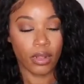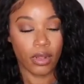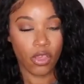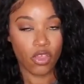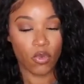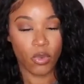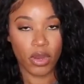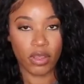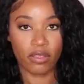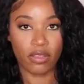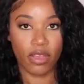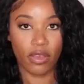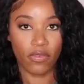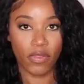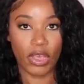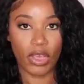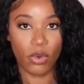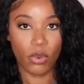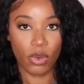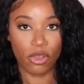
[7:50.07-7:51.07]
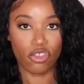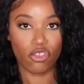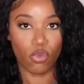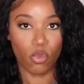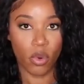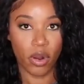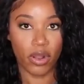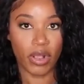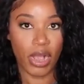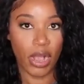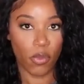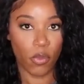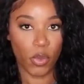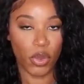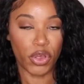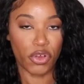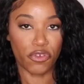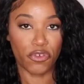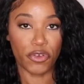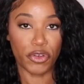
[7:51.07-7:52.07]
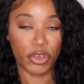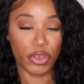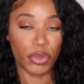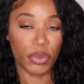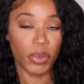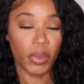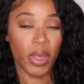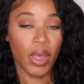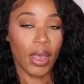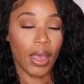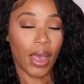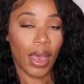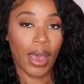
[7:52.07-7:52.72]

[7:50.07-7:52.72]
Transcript: this one is definitely going to work out well for you.